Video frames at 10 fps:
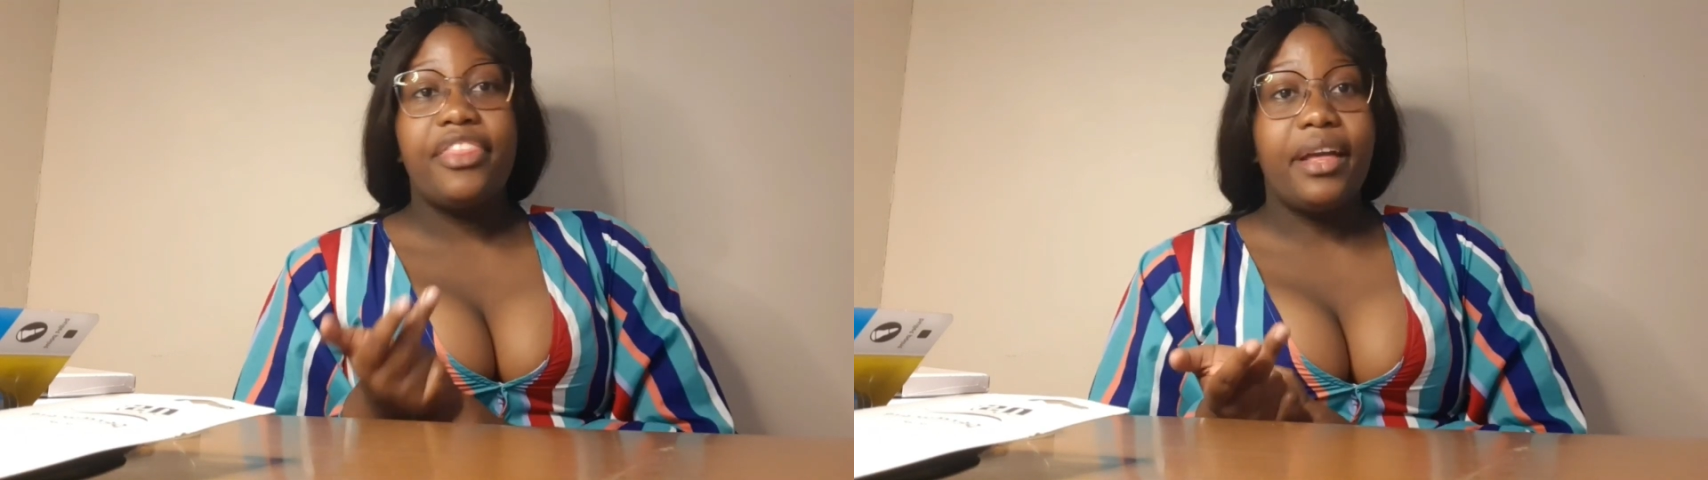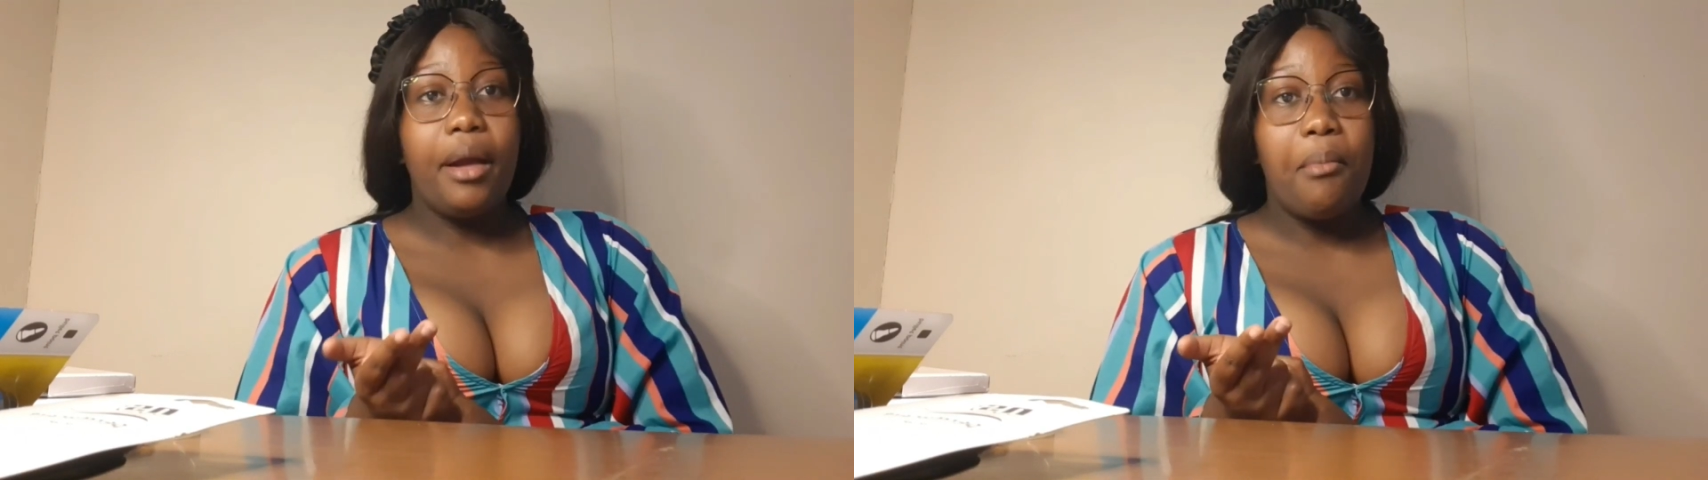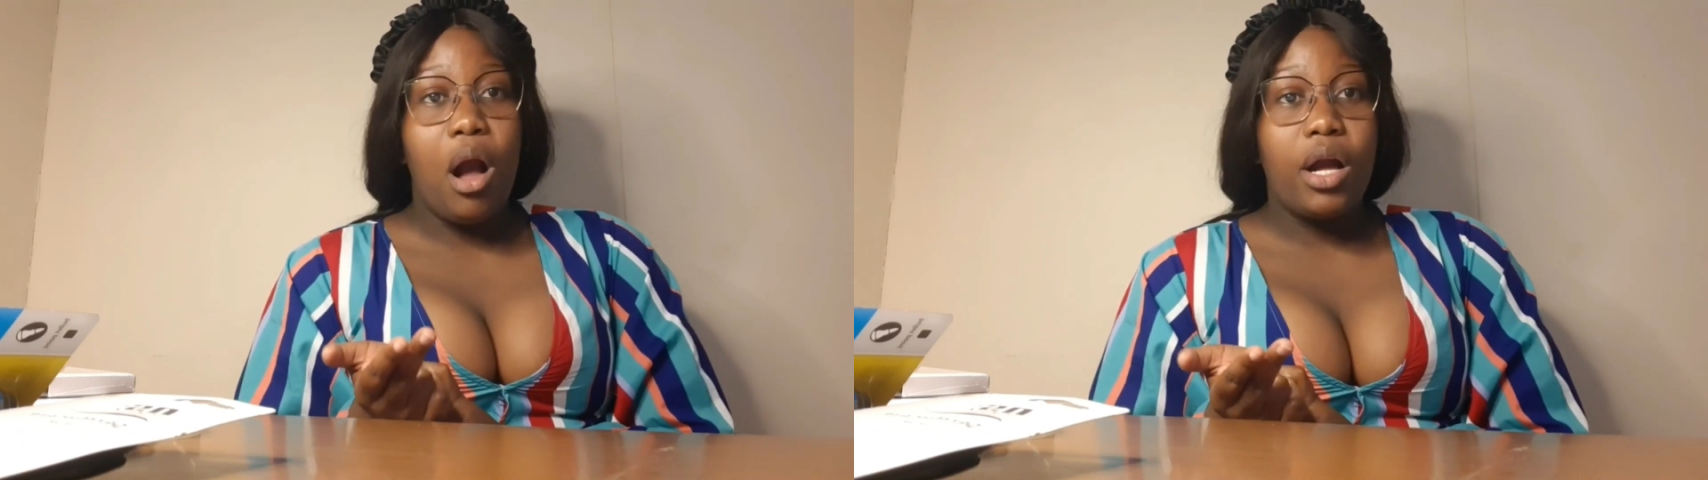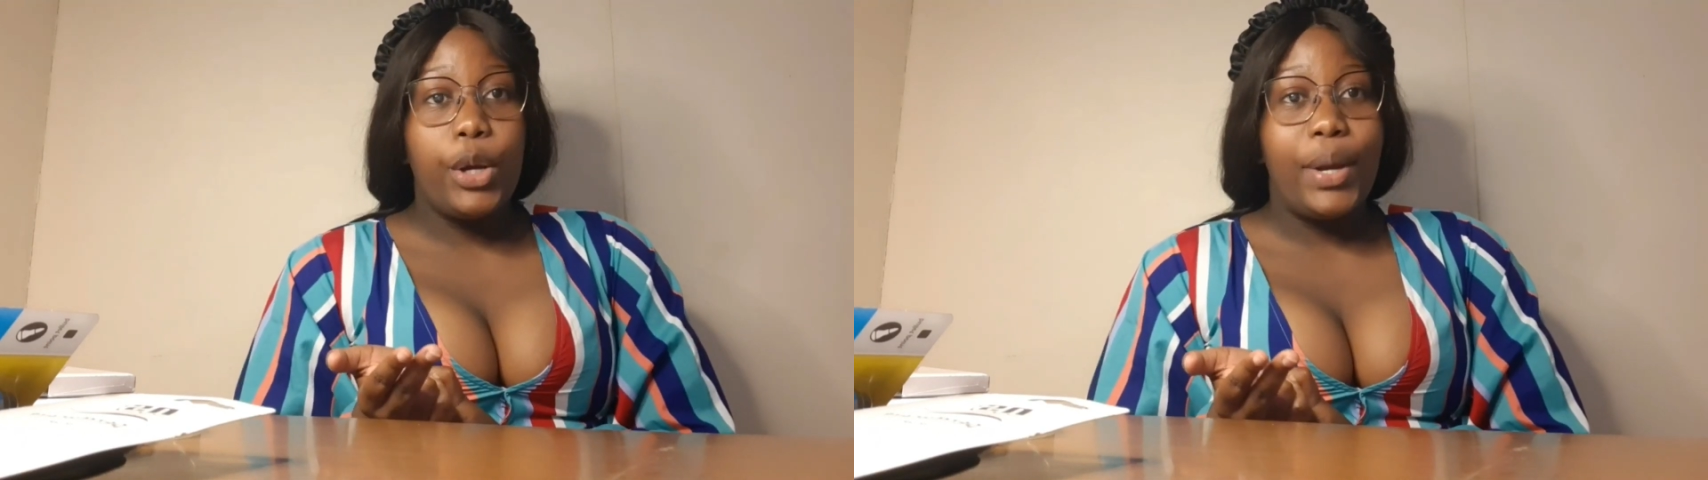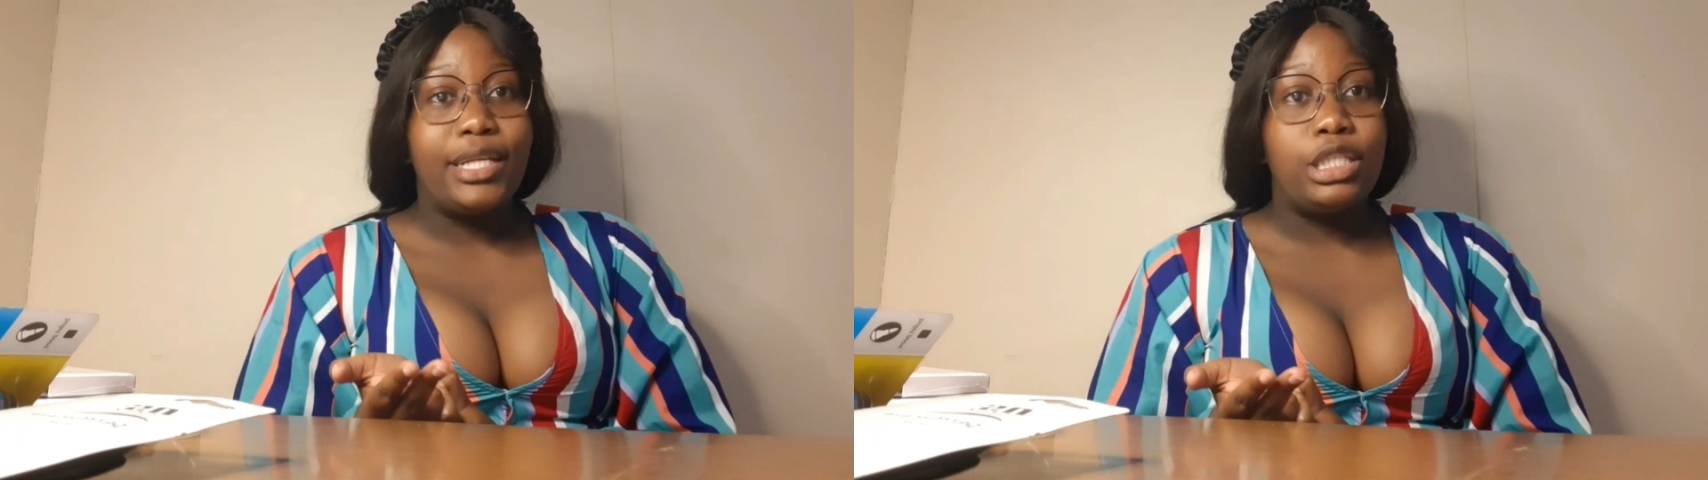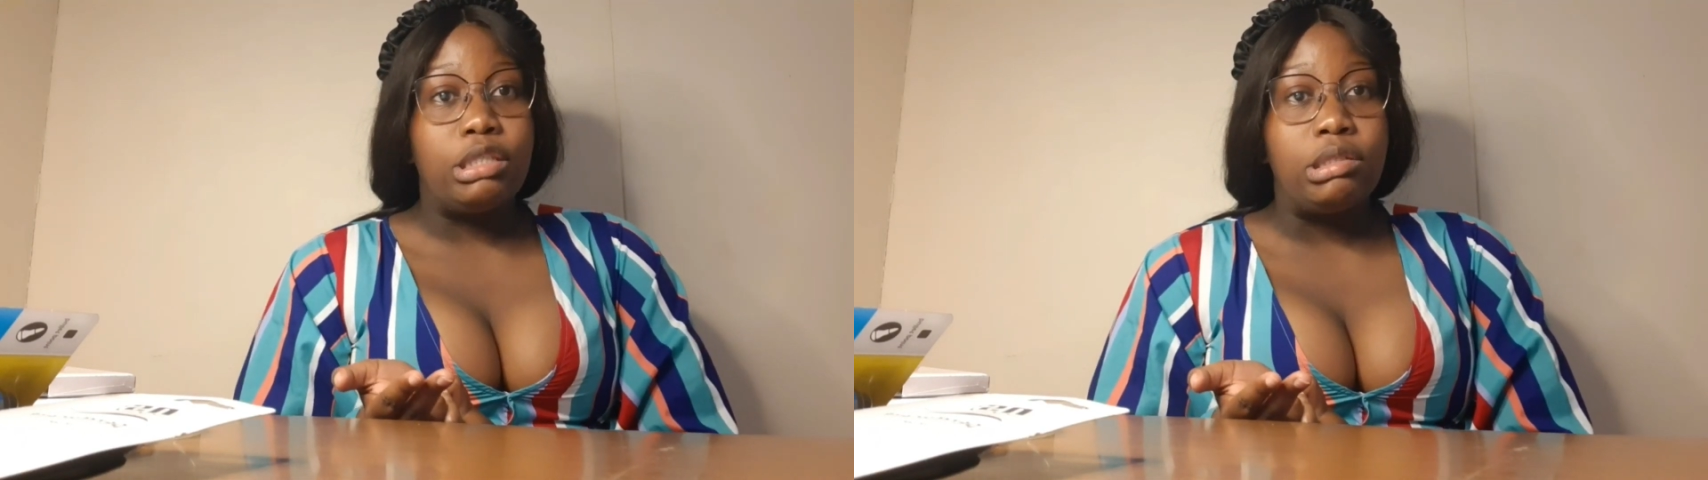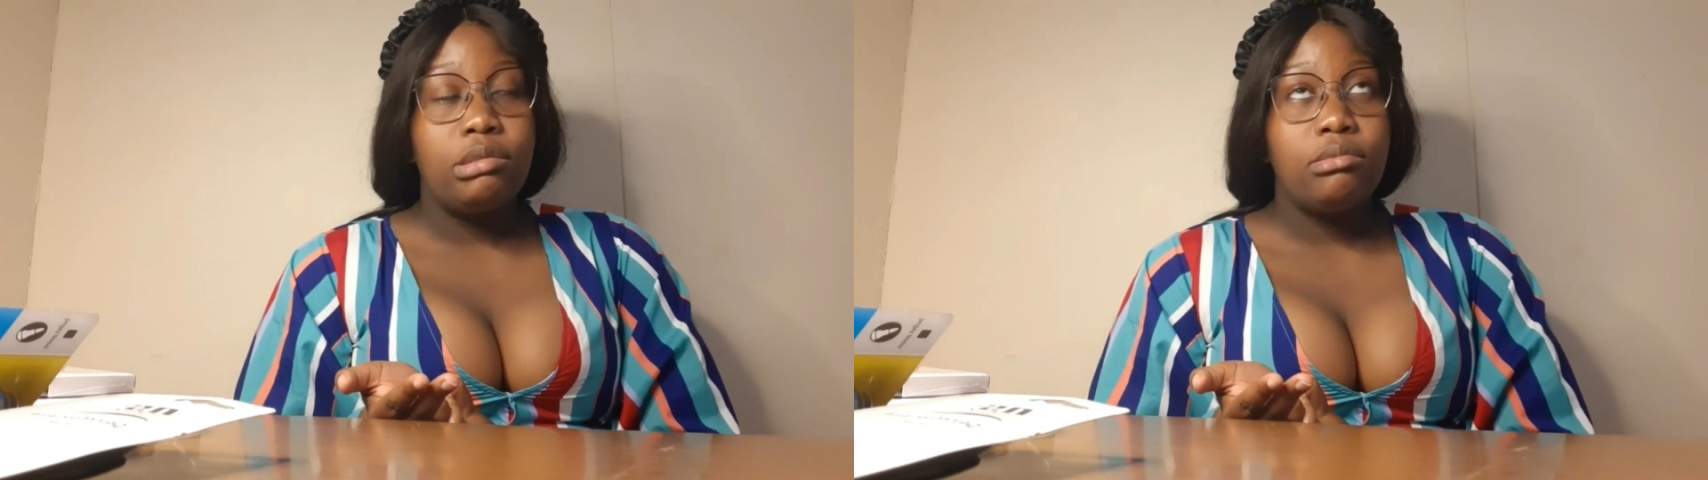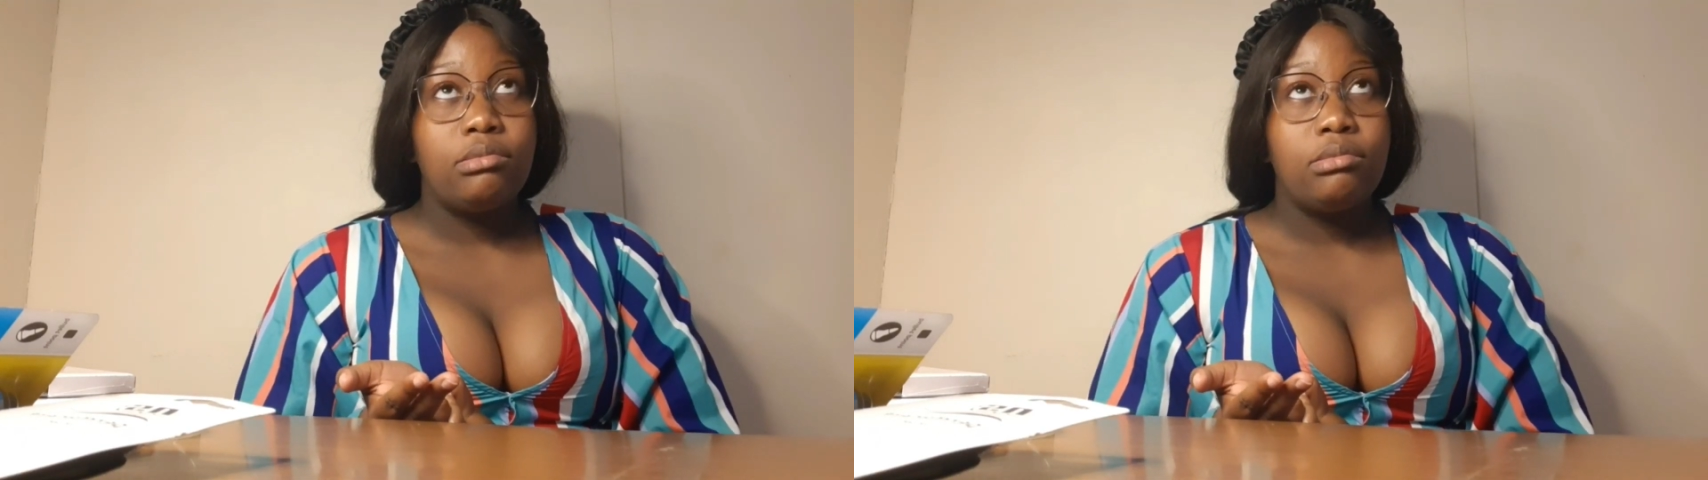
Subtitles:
thicker marker was